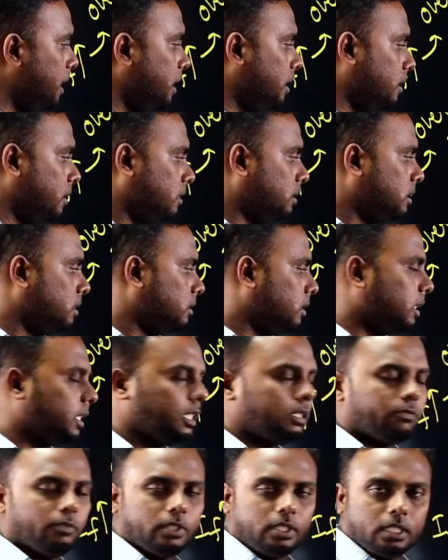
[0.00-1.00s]
degrees, that
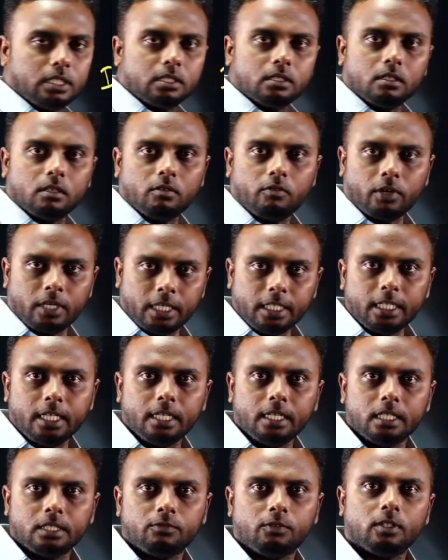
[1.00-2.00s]
is which is 180
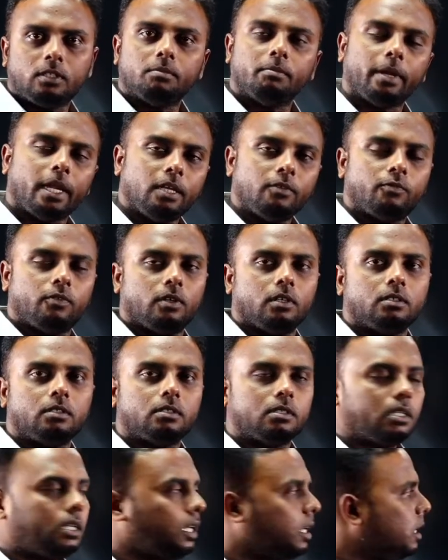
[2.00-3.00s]
degrees with main flux,
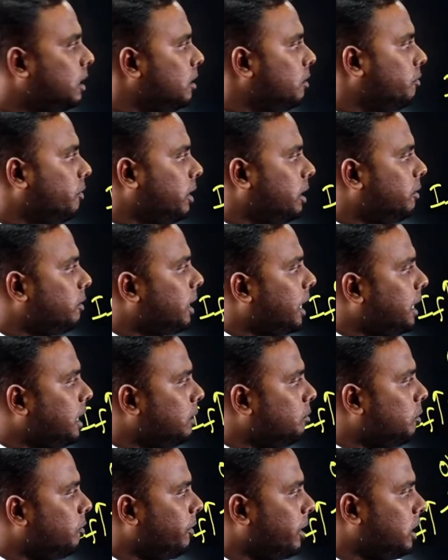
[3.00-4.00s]
whenever IA
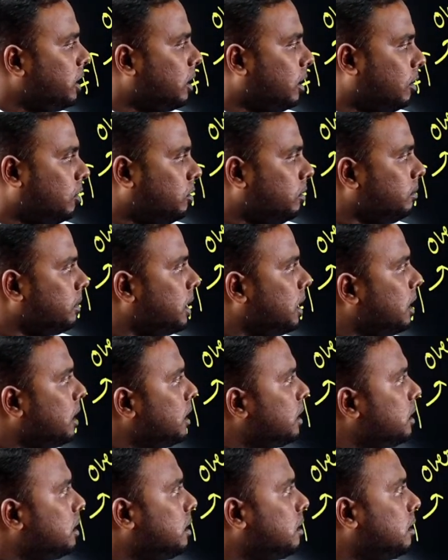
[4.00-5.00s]
moving down,
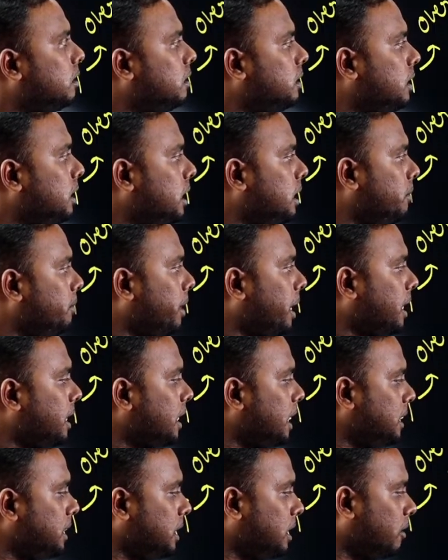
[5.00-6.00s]
the
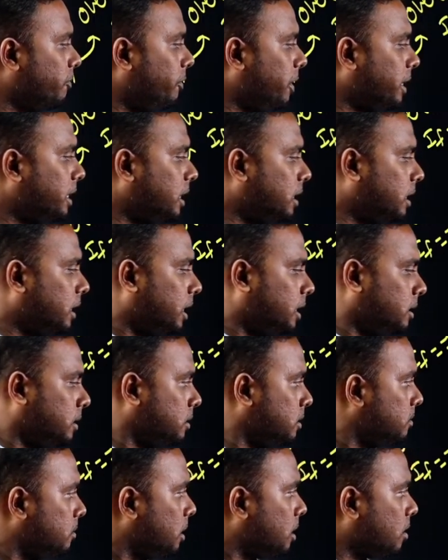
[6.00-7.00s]
demagnetizing effect
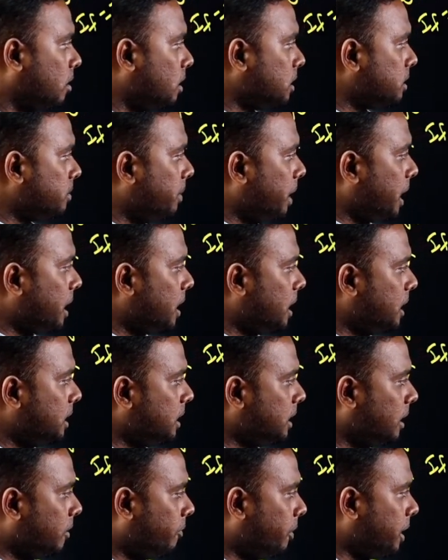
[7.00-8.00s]
increases, cross
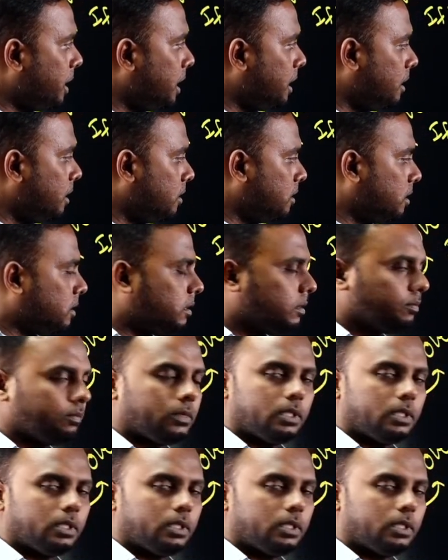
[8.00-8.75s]
magnetizing effect decreases.